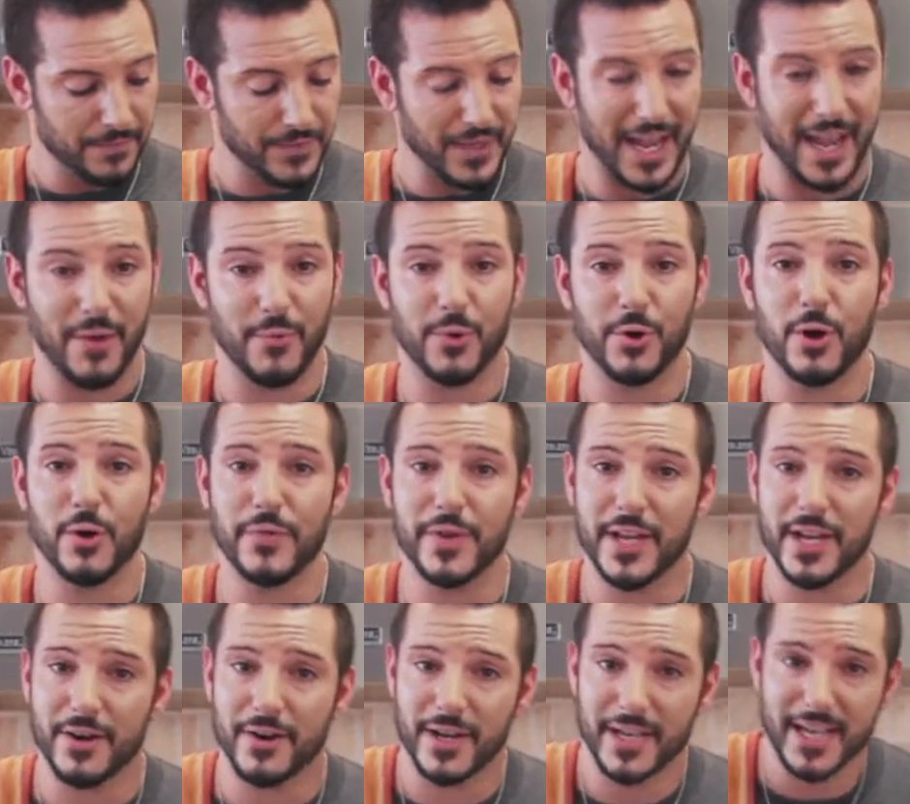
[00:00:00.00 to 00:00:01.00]
And we're over
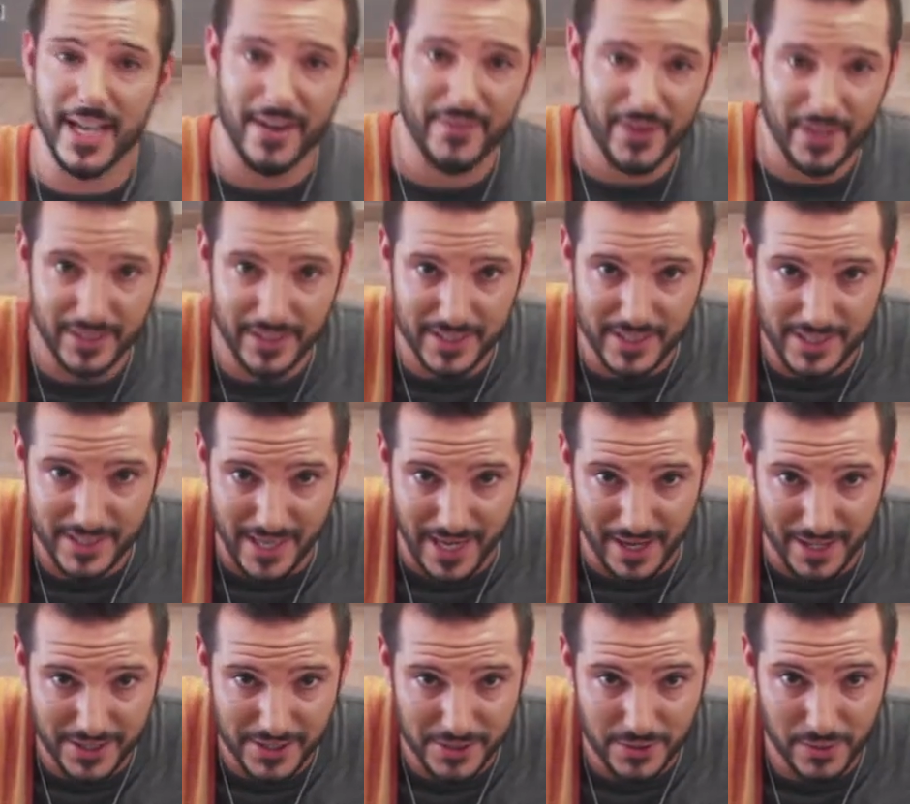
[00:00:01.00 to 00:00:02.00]
here at Kevin and Liz's
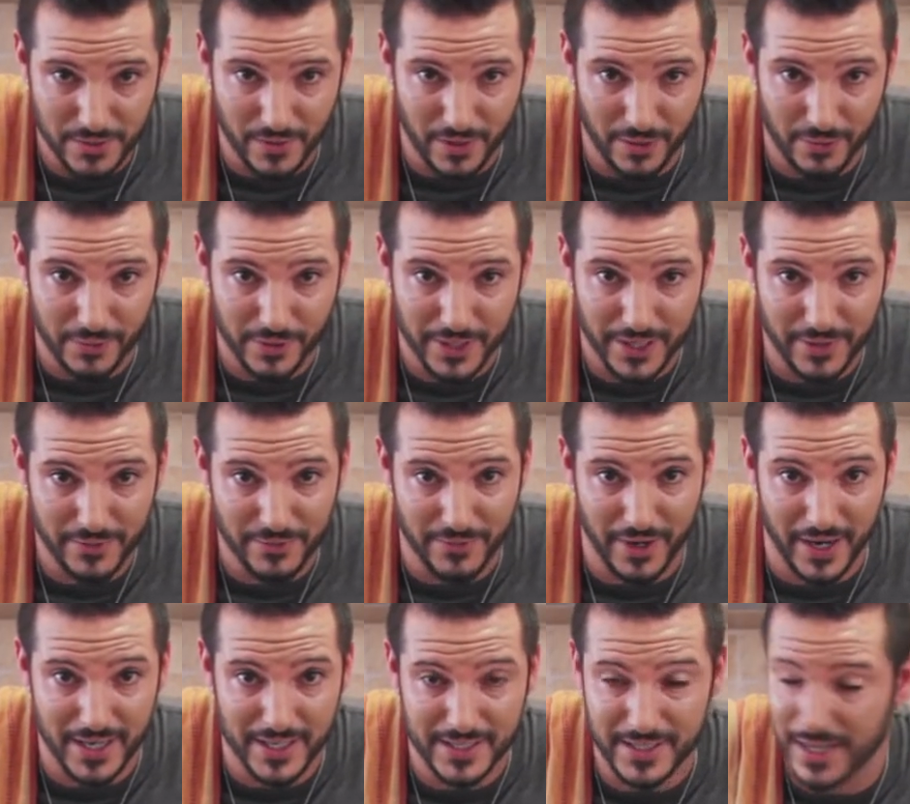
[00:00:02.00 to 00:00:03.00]
house, two of our really good
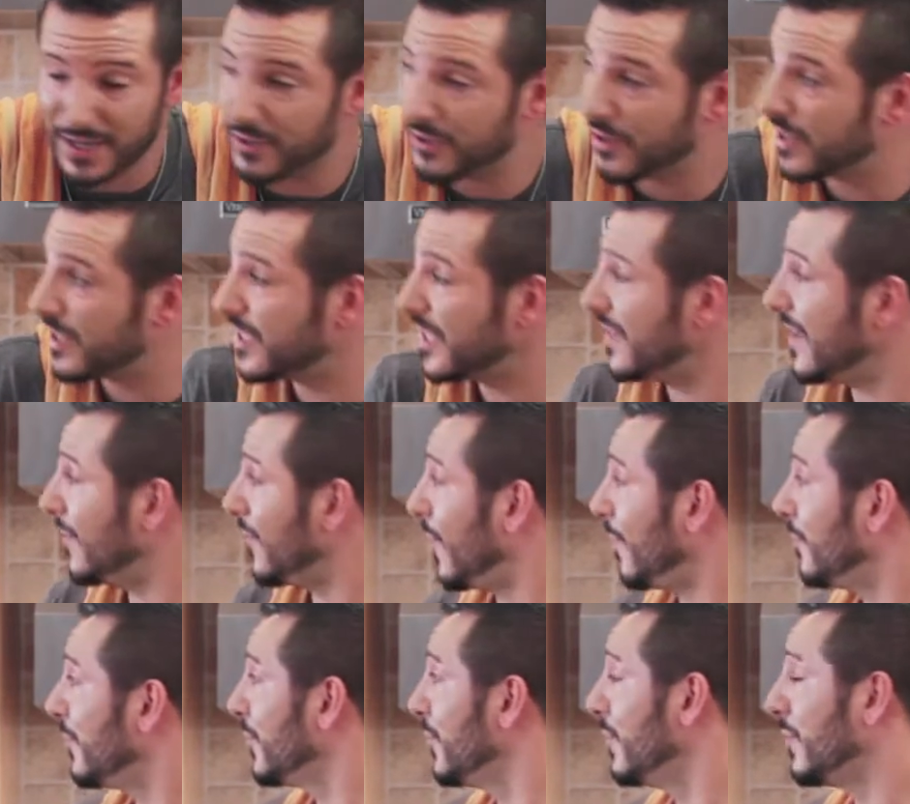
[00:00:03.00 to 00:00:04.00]
friends, and you can see they have a
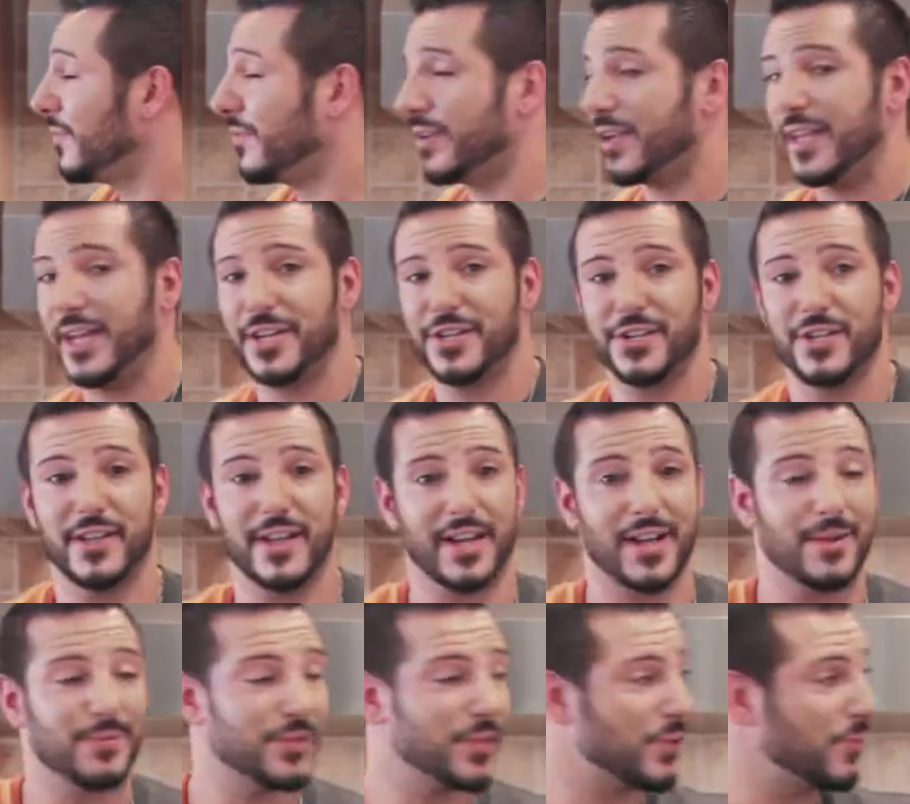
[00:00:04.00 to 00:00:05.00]
beautiful kitchen that
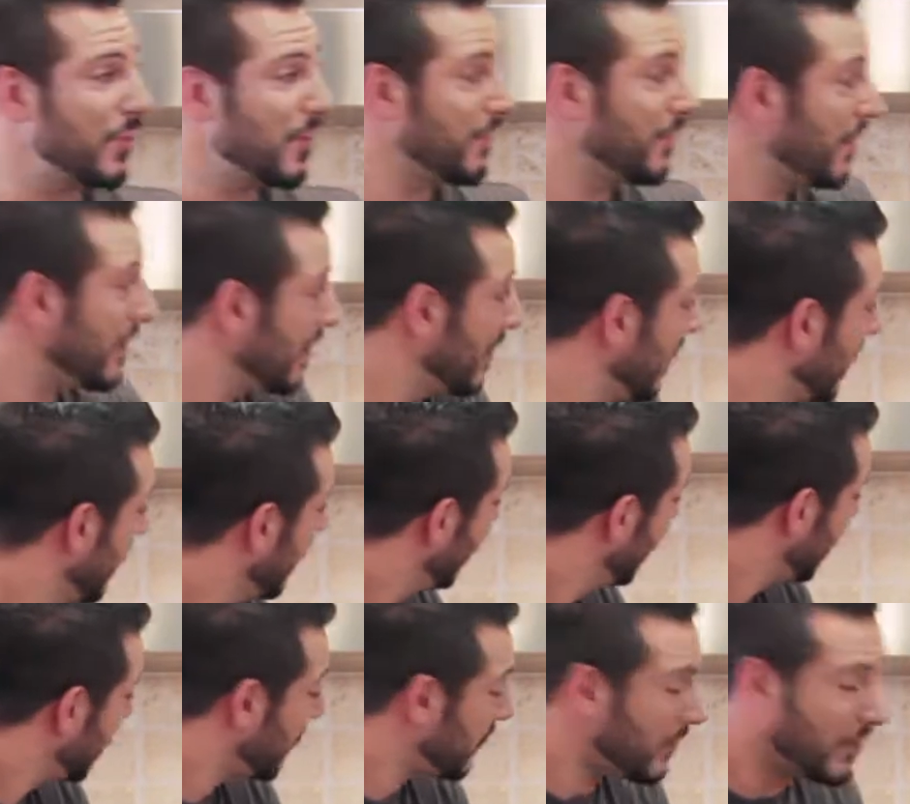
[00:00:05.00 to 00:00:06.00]
comes equipped with
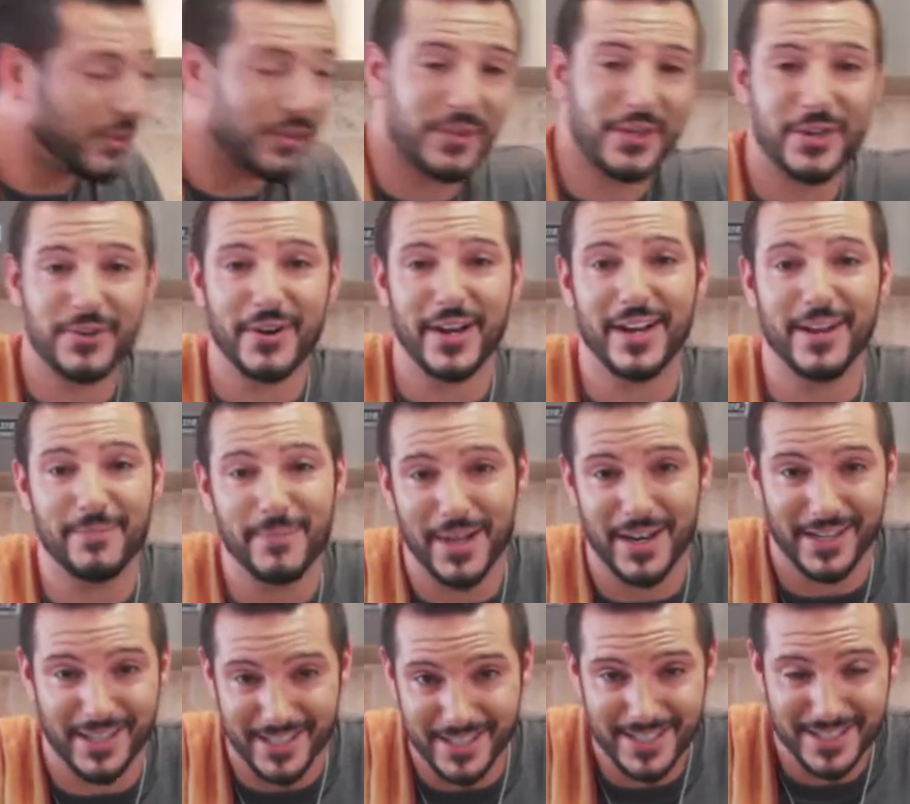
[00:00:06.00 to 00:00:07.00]
all the great
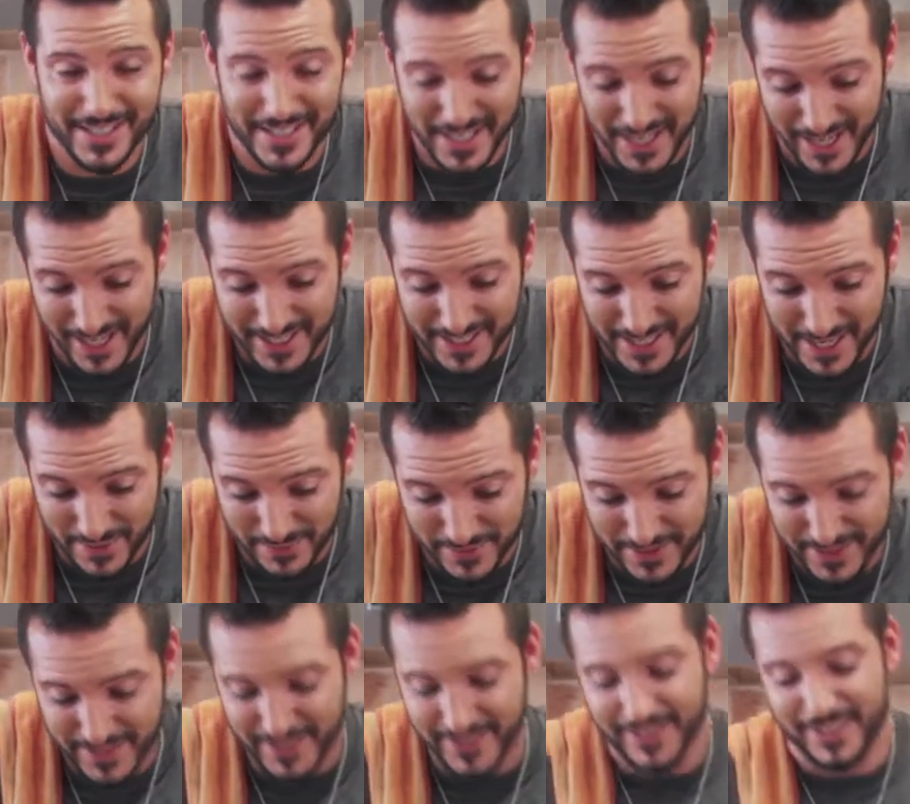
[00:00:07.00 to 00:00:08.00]
amenities,
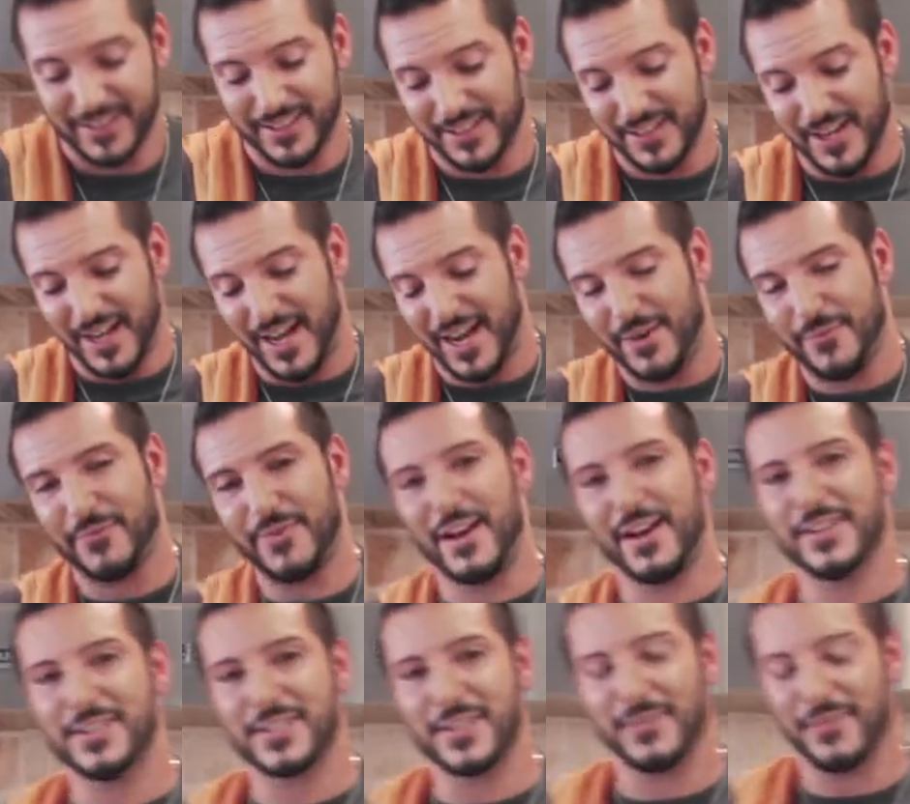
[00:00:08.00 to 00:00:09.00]
except I
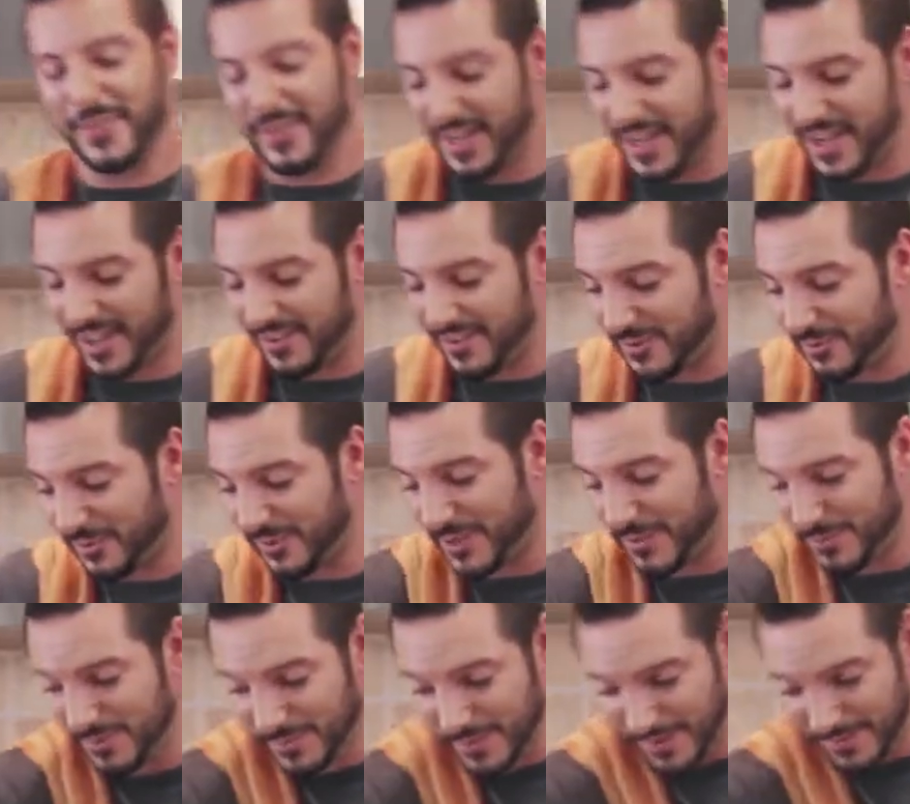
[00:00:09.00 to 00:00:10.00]
found something now that really
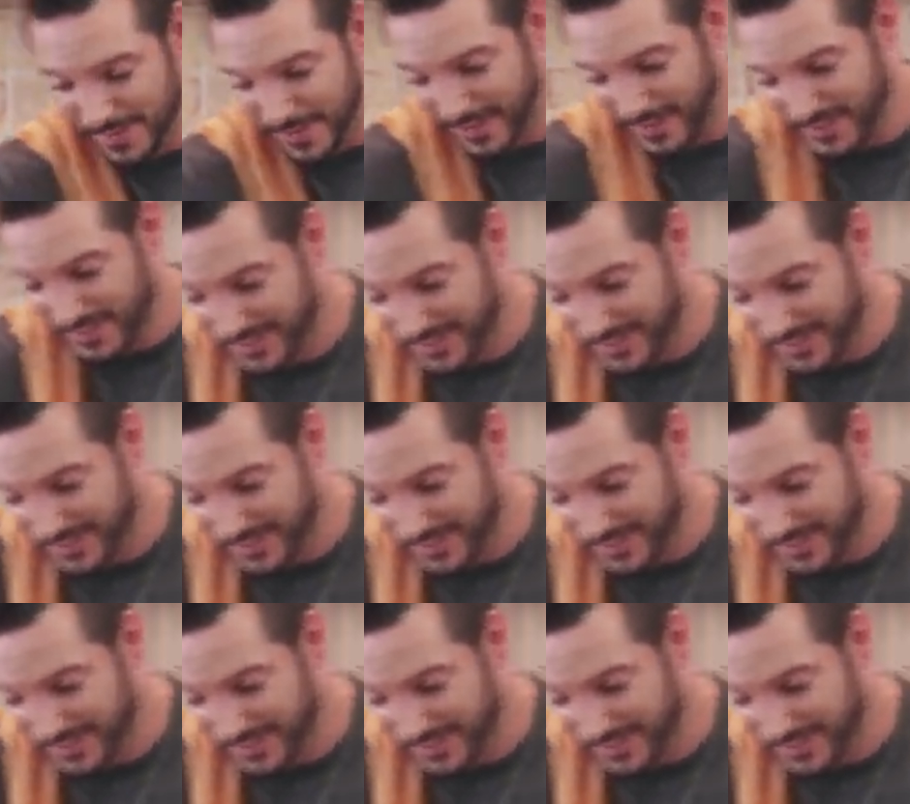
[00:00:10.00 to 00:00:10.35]
blew my mind.